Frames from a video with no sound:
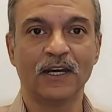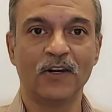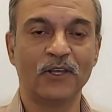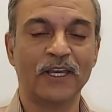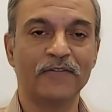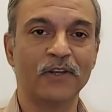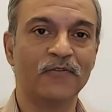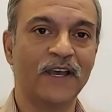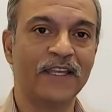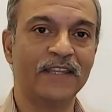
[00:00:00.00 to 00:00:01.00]
Out here we'll
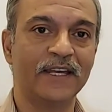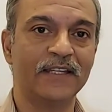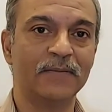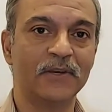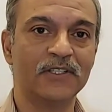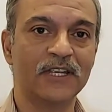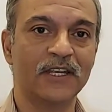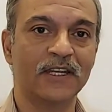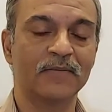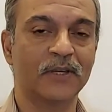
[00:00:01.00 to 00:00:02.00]
find that the
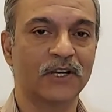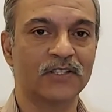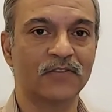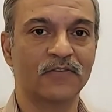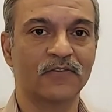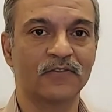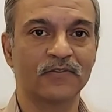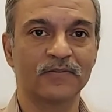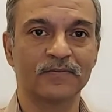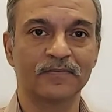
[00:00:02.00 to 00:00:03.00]
person because of
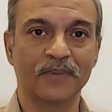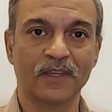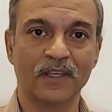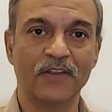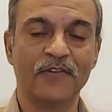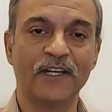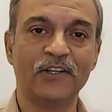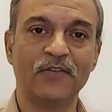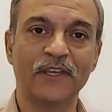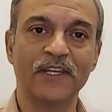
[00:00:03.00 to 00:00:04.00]

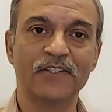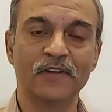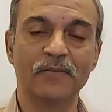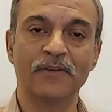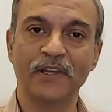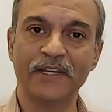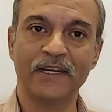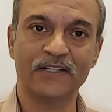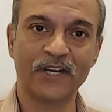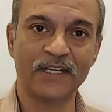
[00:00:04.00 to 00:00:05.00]
effect of Venus will be very
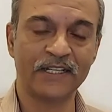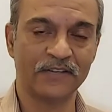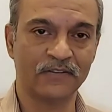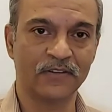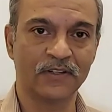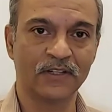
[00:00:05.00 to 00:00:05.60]
attractive